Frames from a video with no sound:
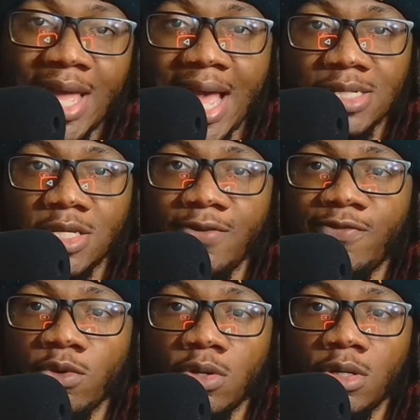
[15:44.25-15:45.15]
asking
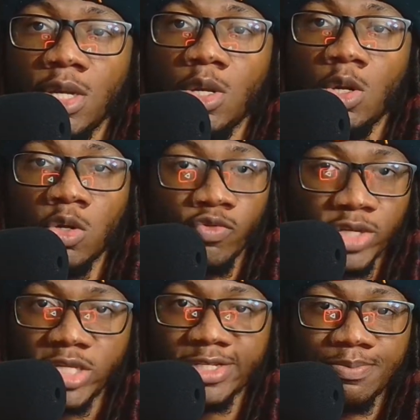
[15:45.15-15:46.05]
for
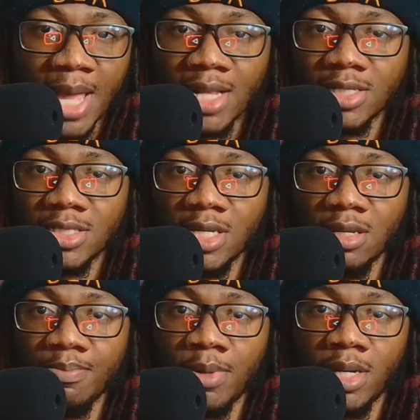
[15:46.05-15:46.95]
egregious
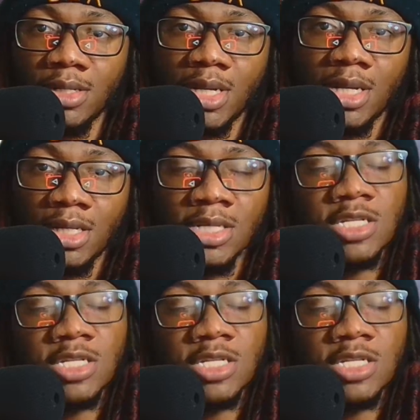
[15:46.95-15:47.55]
balancing, but at least